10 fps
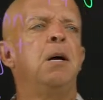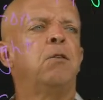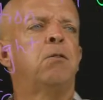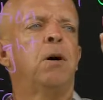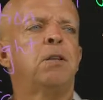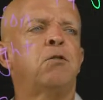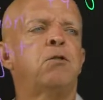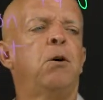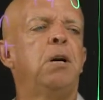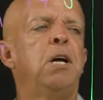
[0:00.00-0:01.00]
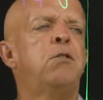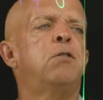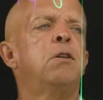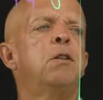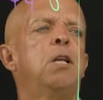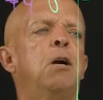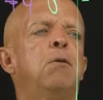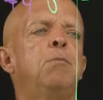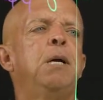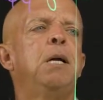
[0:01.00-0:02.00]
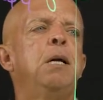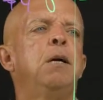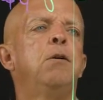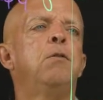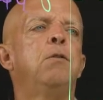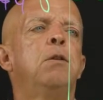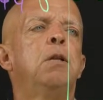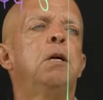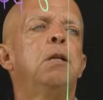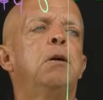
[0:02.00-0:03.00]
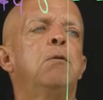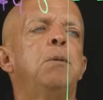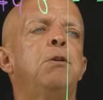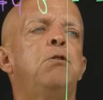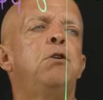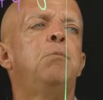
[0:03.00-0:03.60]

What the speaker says: So at the shortage, there will be too